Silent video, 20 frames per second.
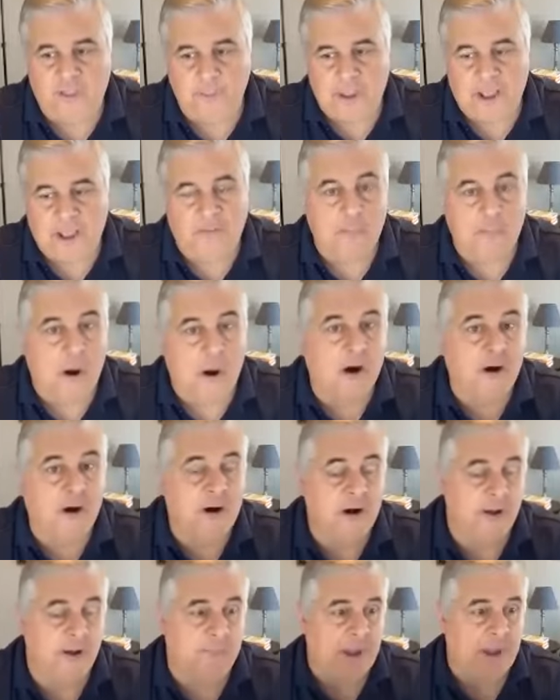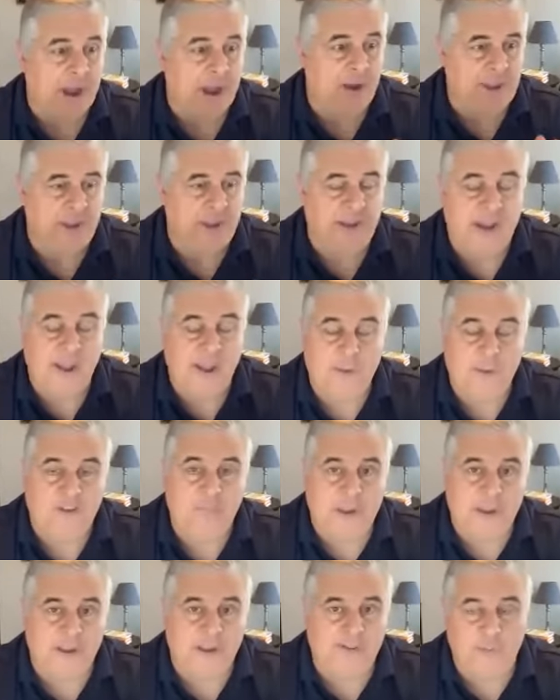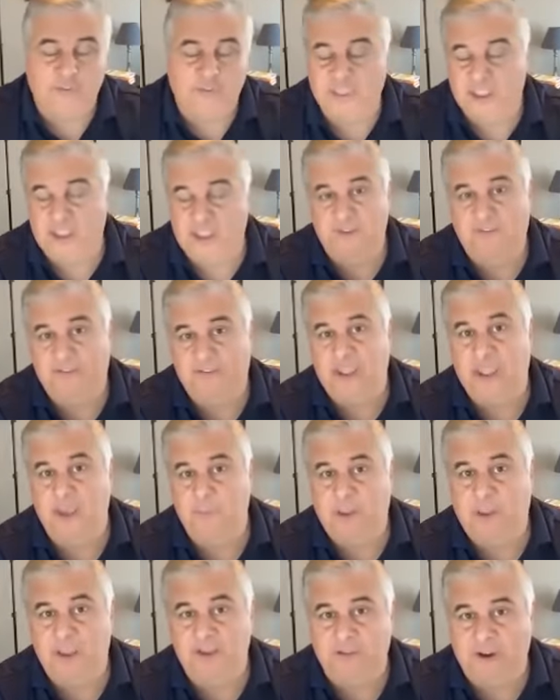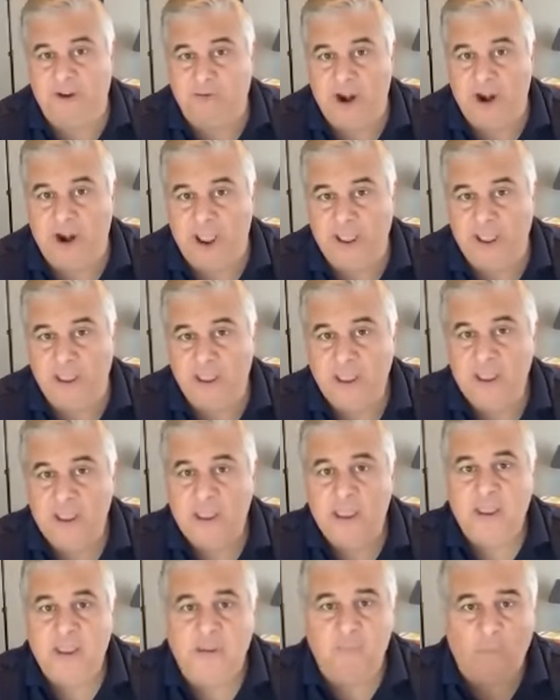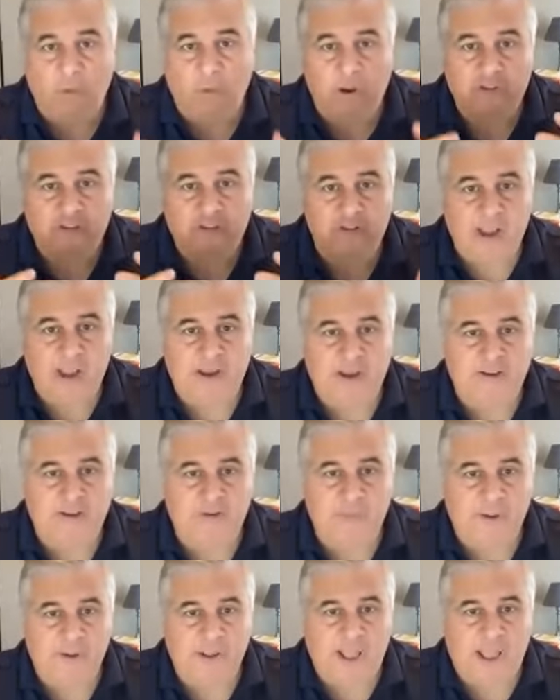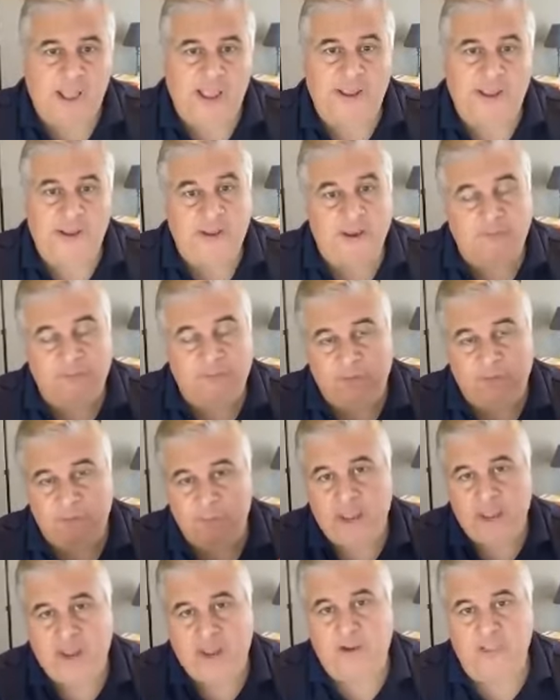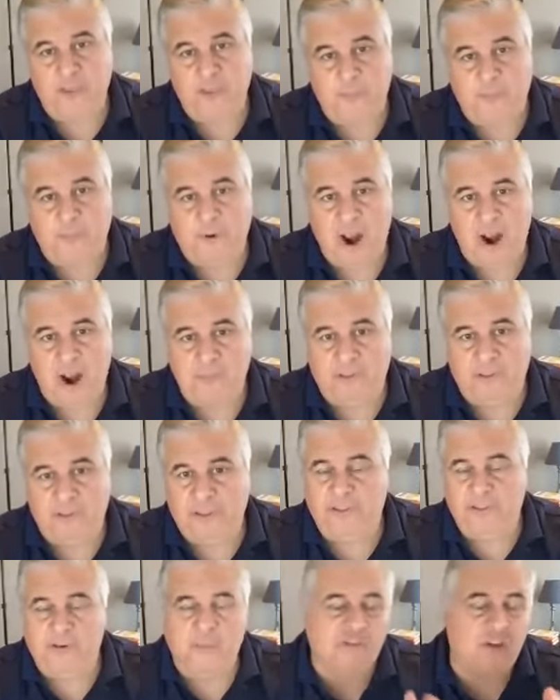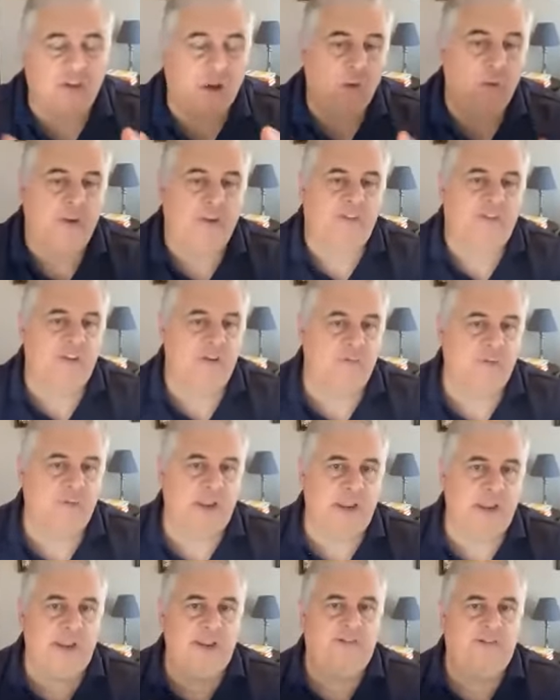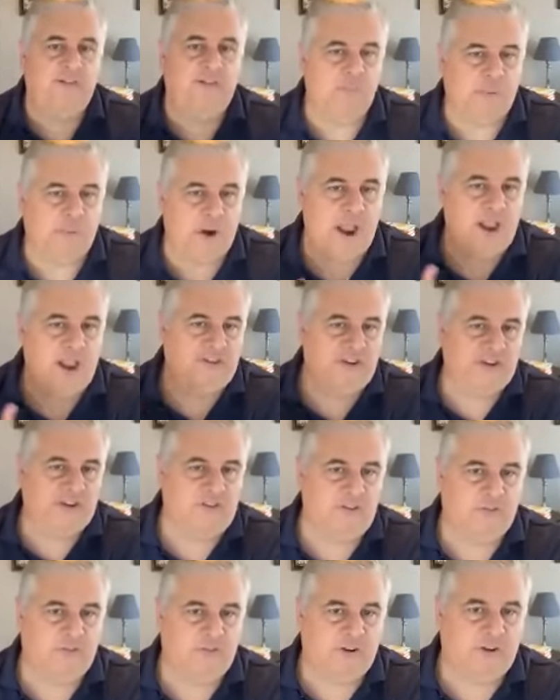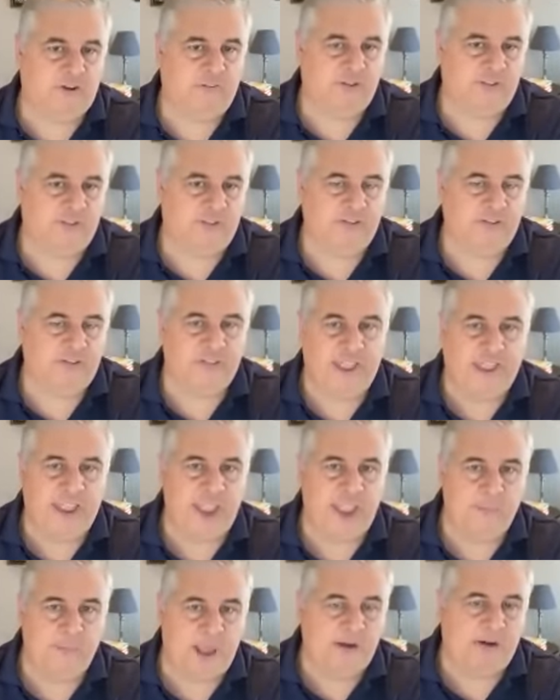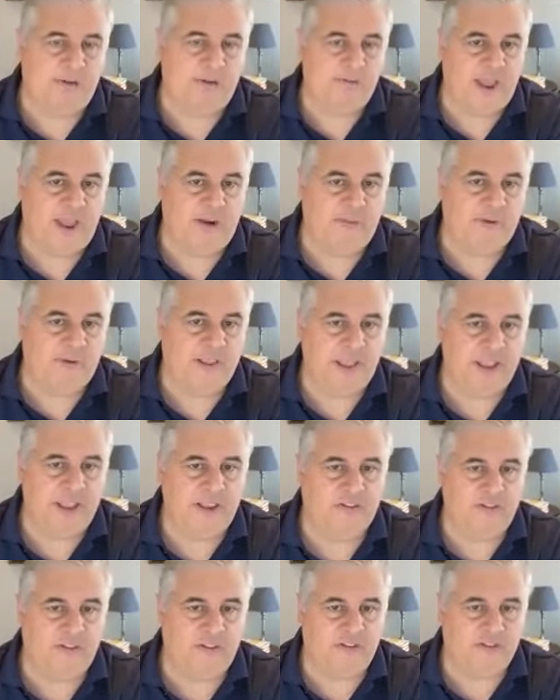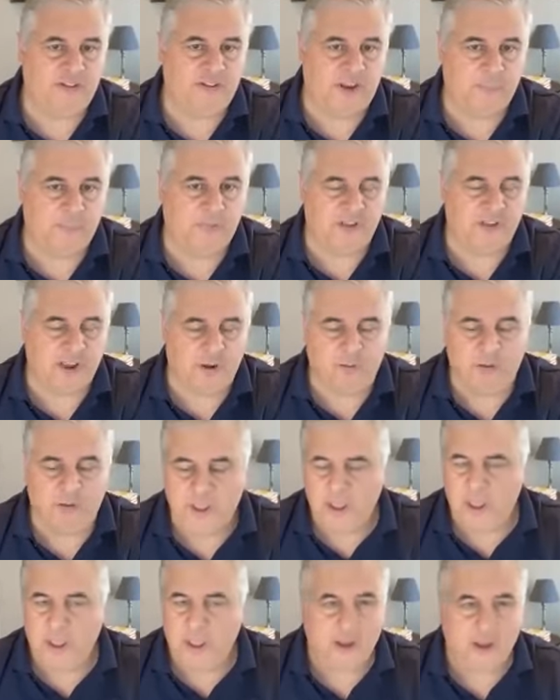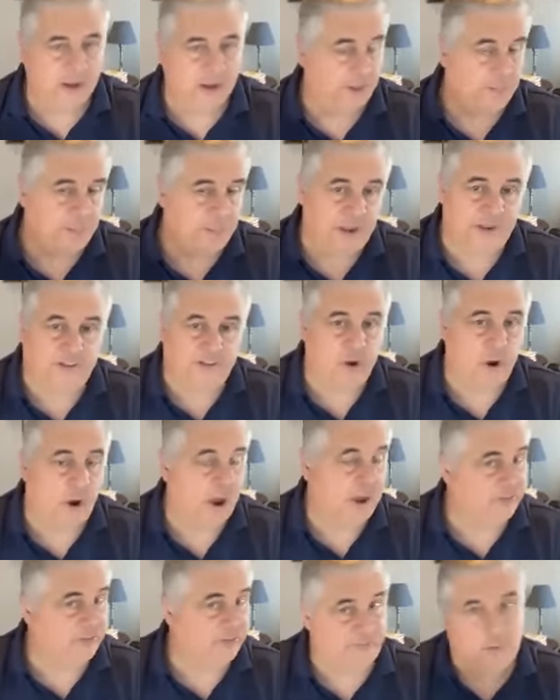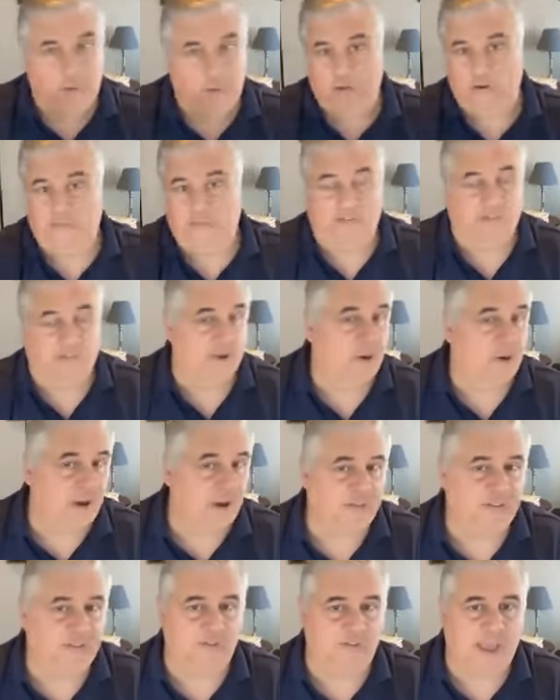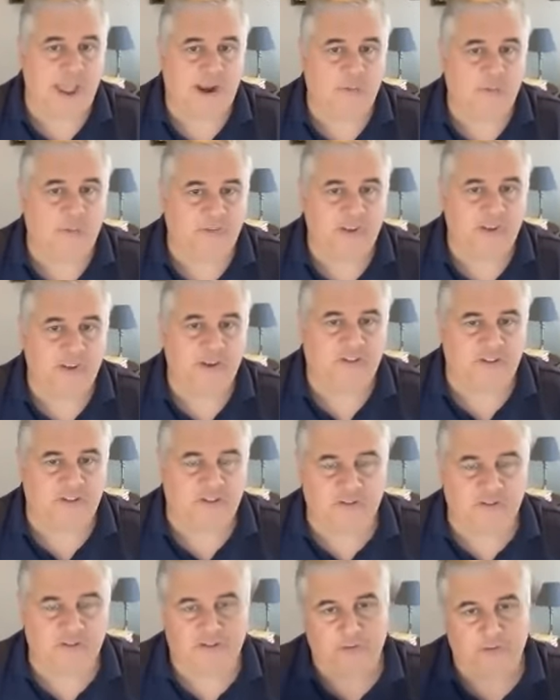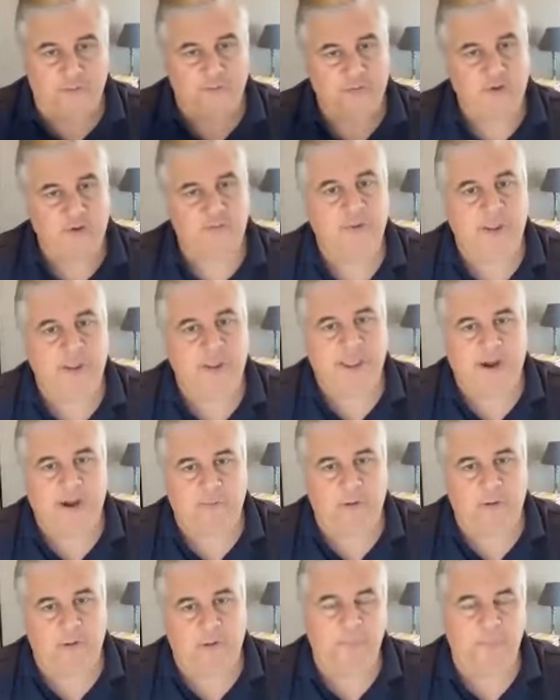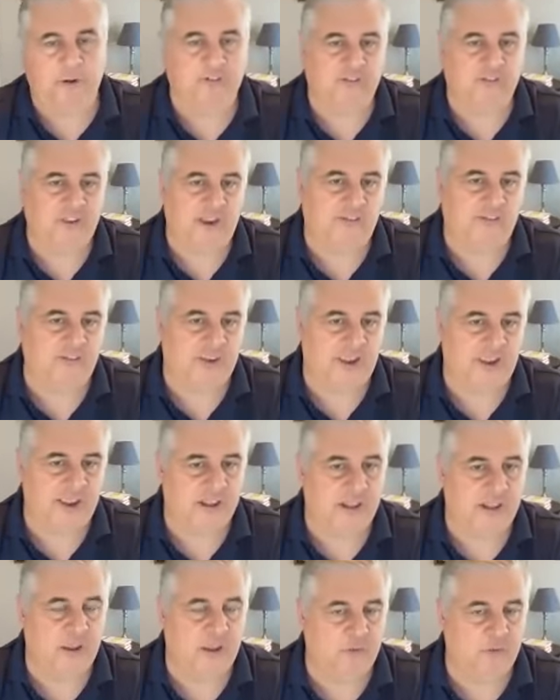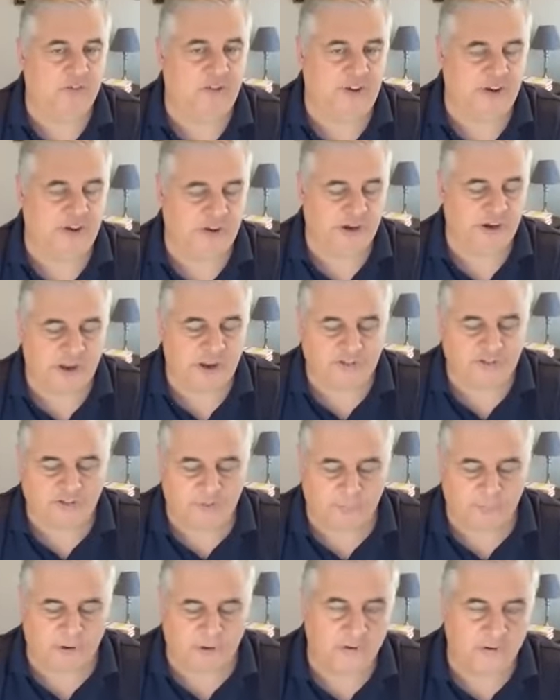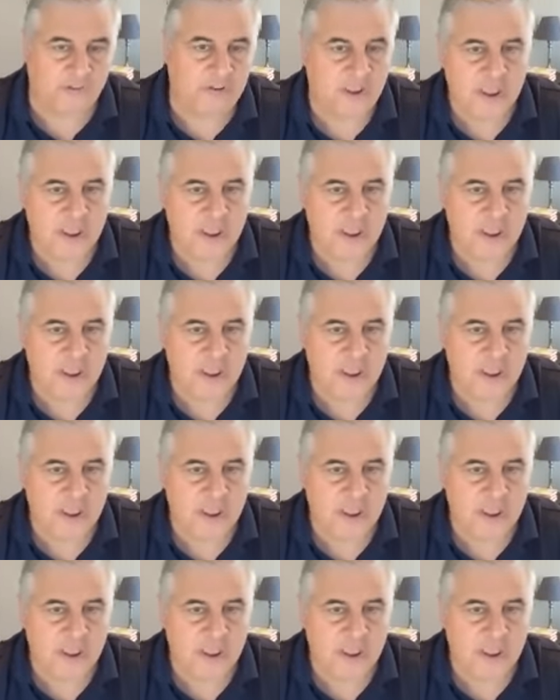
best part about being an MSP is it was the gift that kept giving, right? Mm-hmm. Once you got into a client, and if you managed them properly, there was always new needs, new projects, new services that came out of that relationship. So, the biggest cost, of course, is the cost of acquisition. So you've really got to roll up your sleeves and get close to your customers.